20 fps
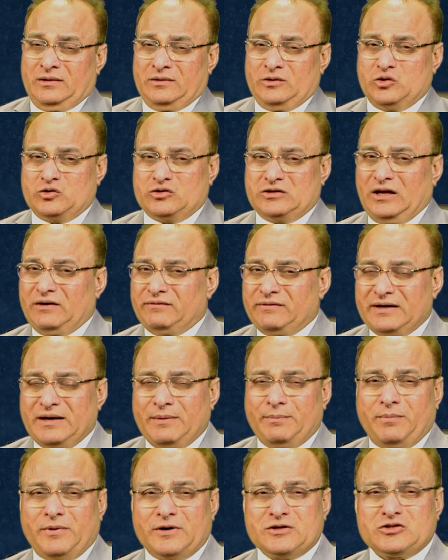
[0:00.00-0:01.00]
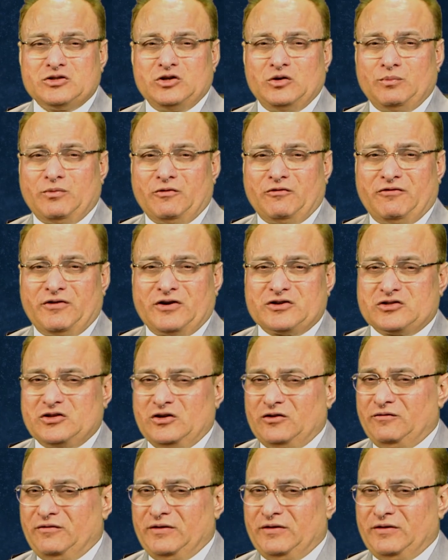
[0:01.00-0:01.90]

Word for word: yourself in a personal, professional,